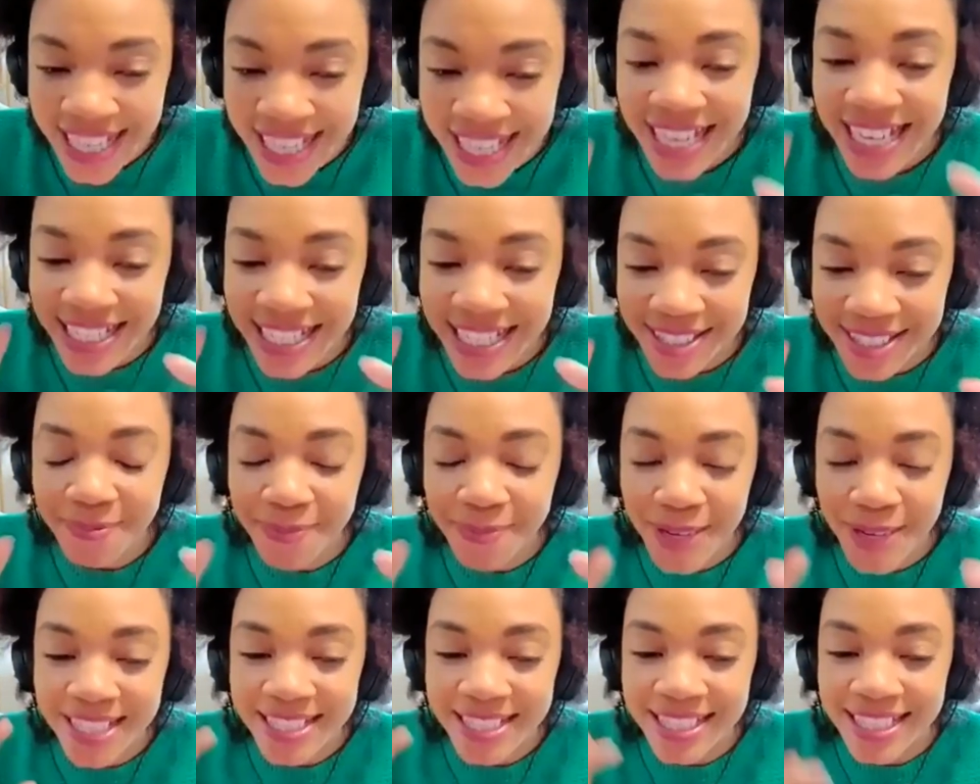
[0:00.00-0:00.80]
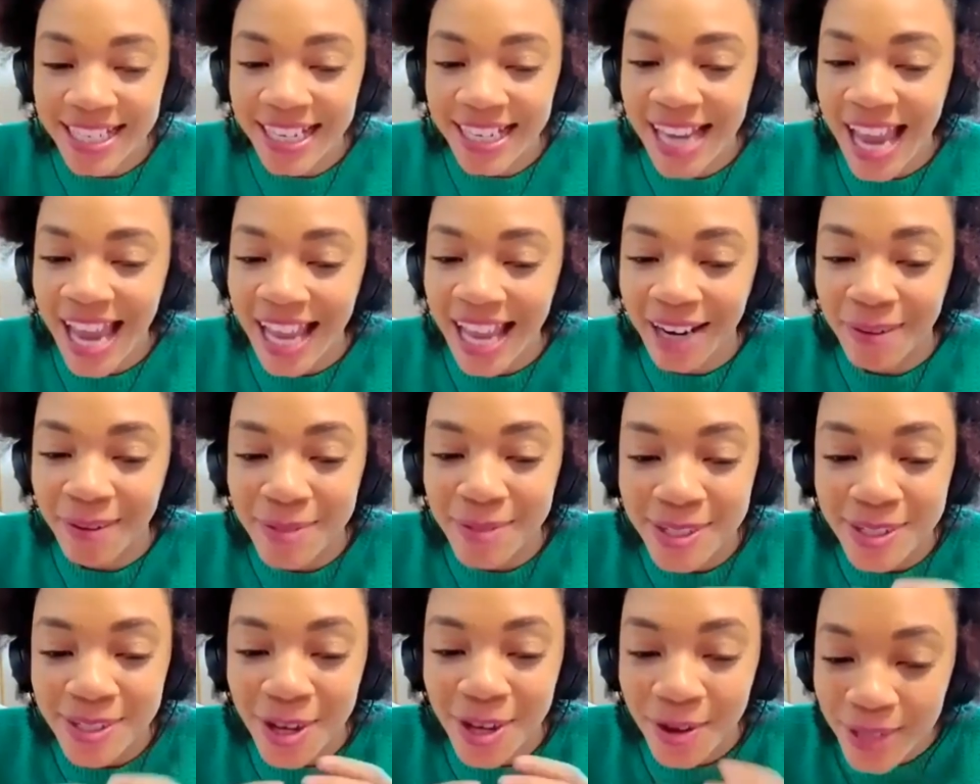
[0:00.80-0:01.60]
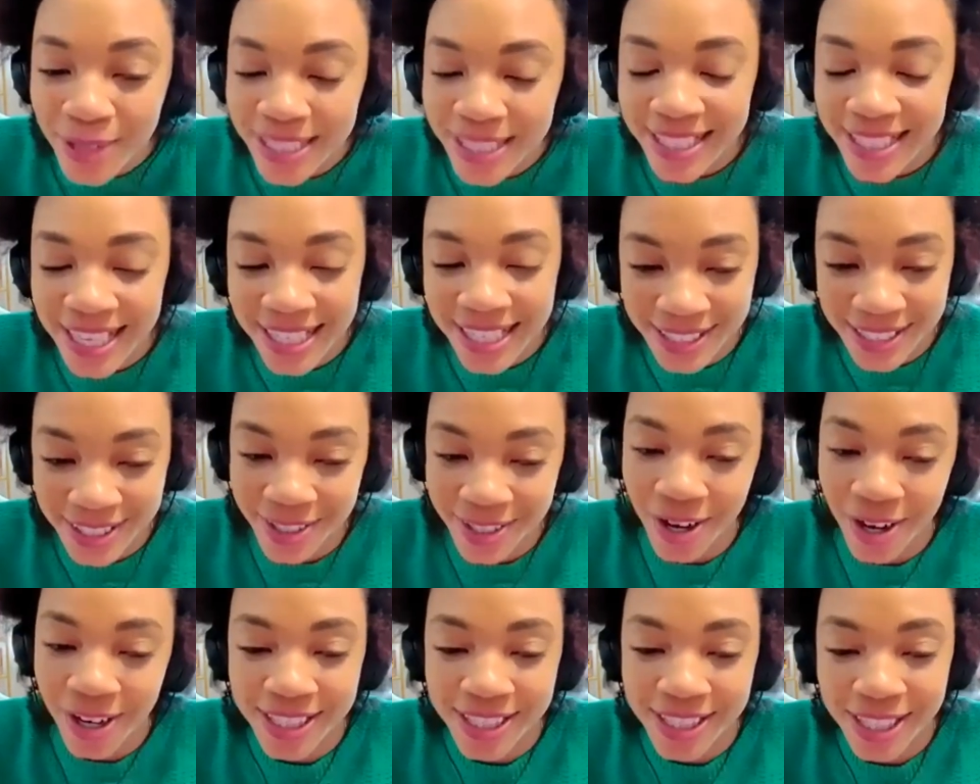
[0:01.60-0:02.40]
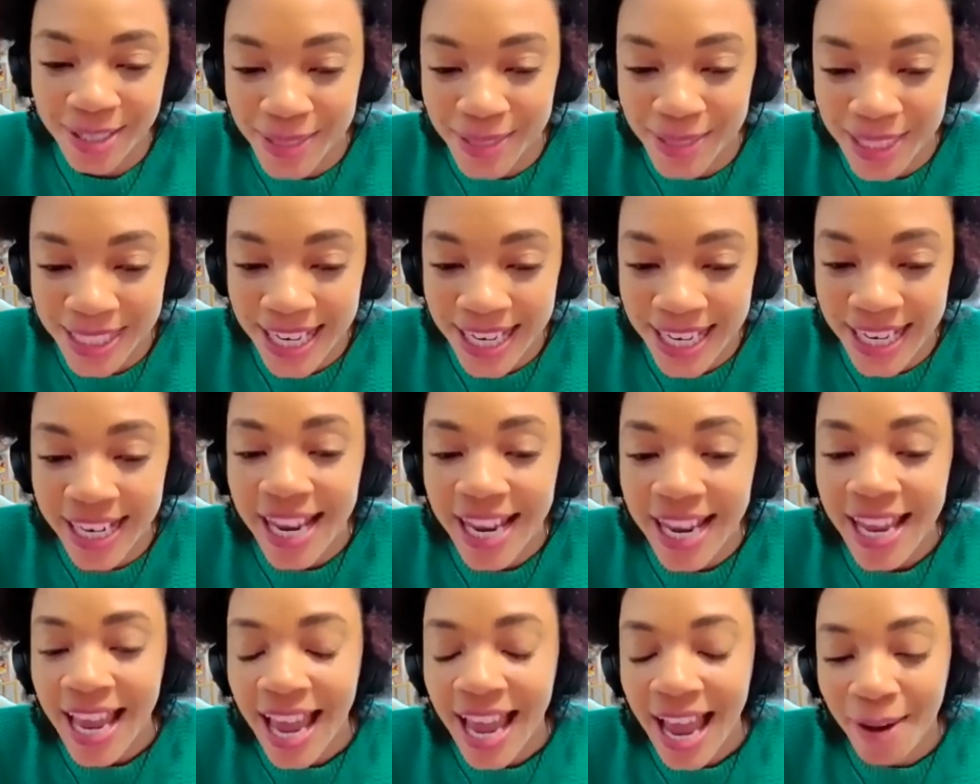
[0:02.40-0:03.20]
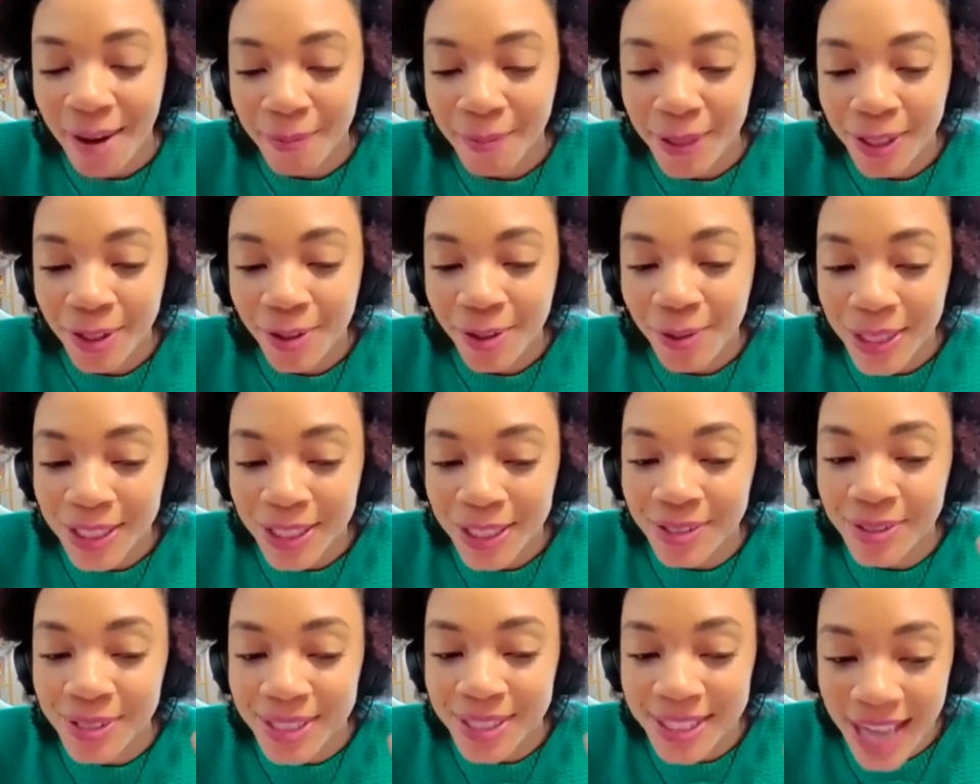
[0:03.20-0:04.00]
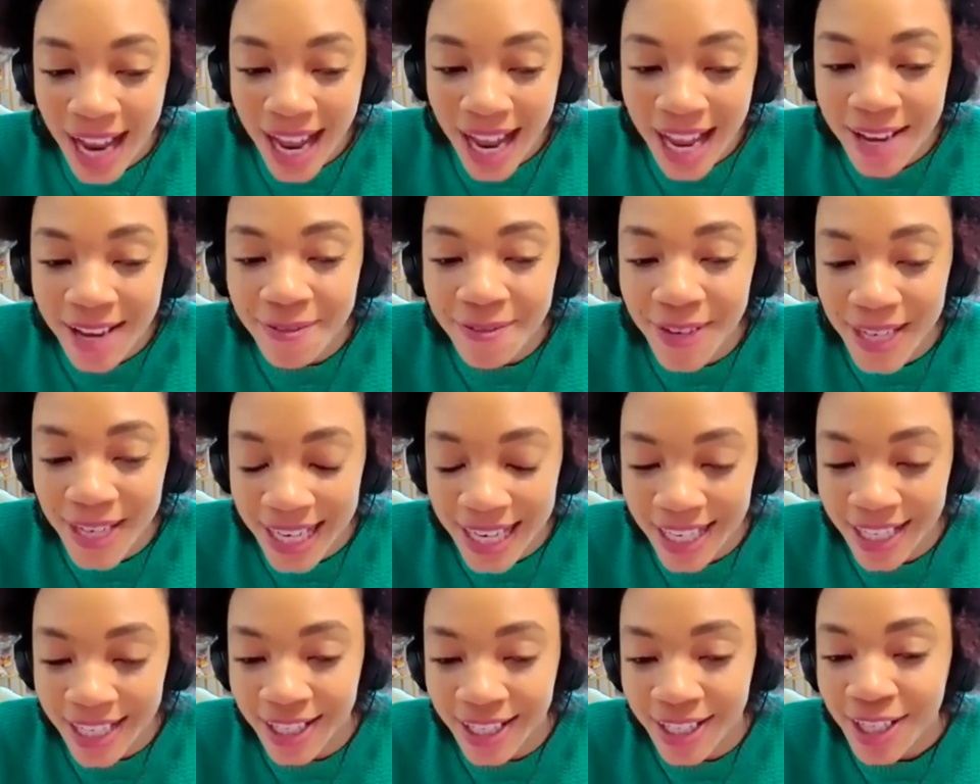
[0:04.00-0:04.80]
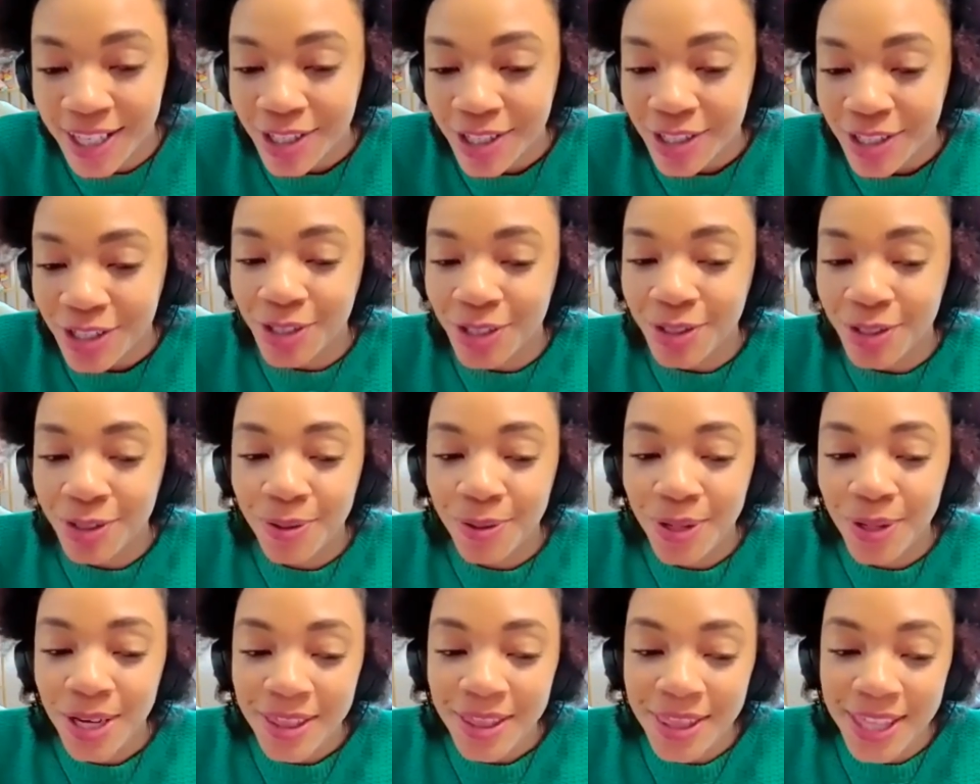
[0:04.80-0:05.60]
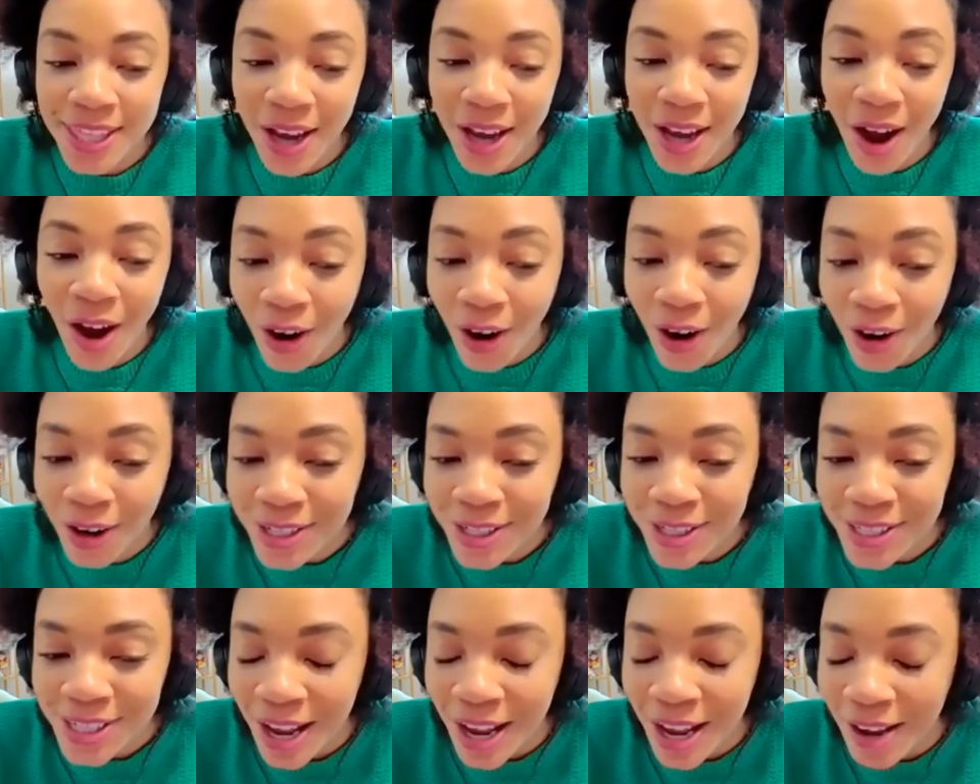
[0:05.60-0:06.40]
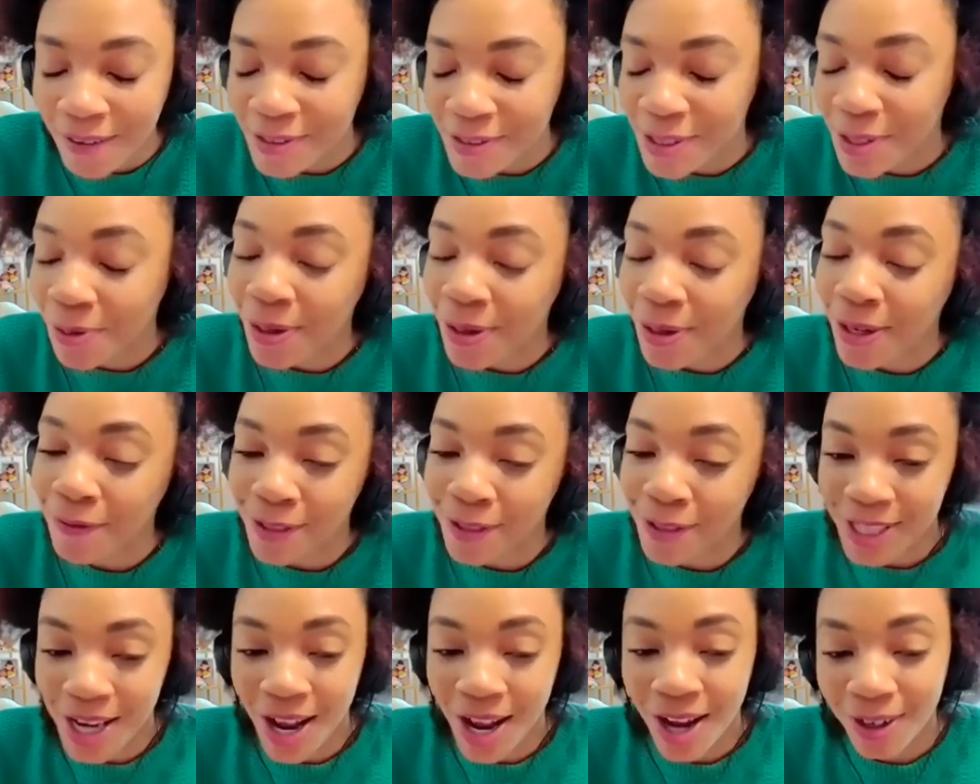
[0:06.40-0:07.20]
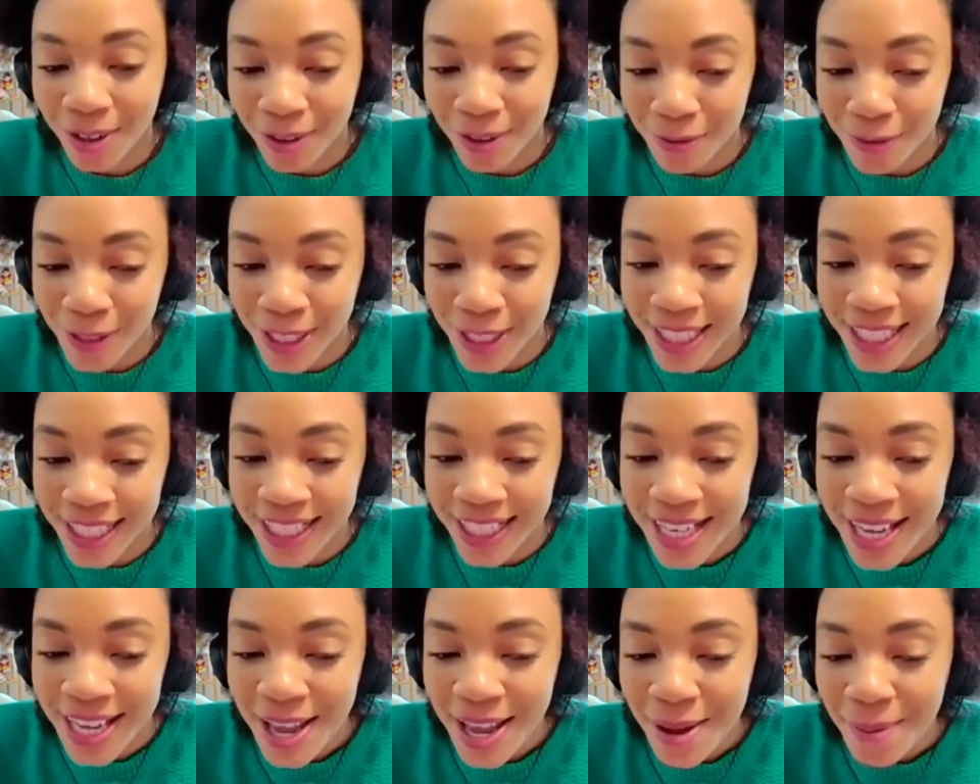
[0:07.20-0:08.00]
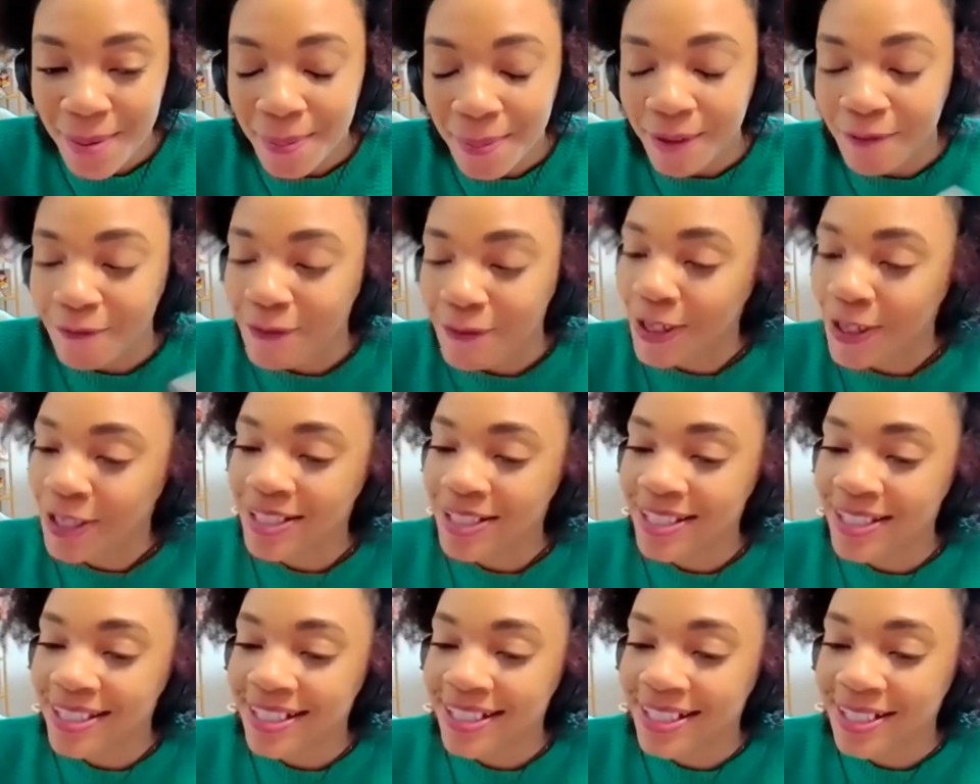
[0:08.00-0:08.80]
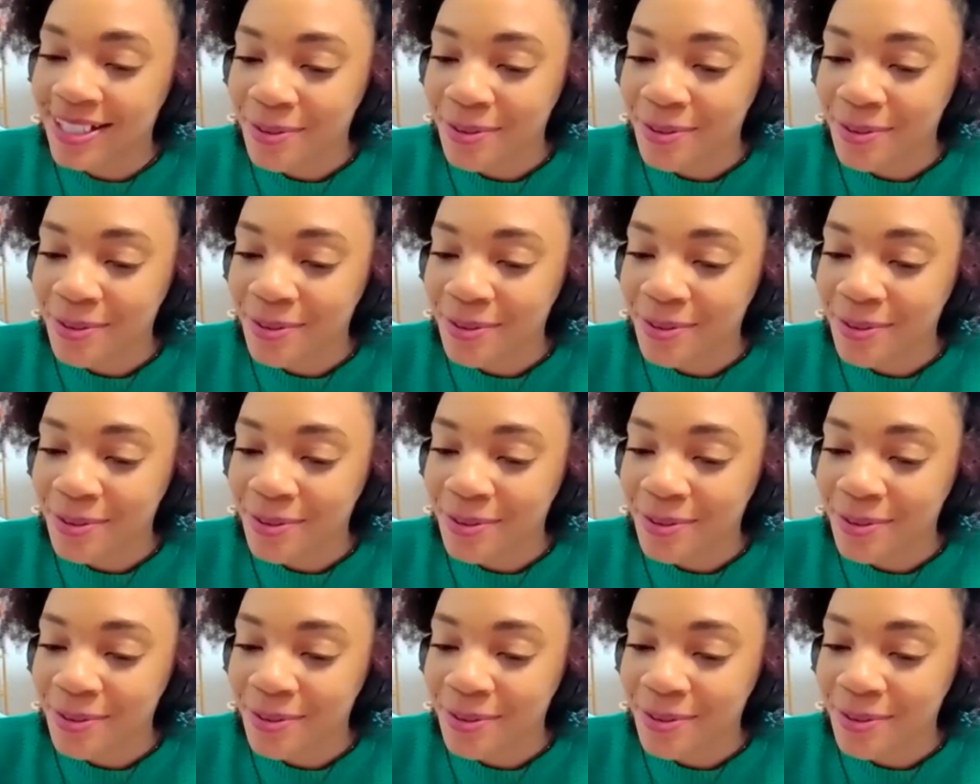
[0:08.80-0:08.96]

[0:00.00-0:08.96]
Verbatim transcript: It's amazing. And I'm so excited to talk to him today. And we are going to dive into the art of toy photography. But first,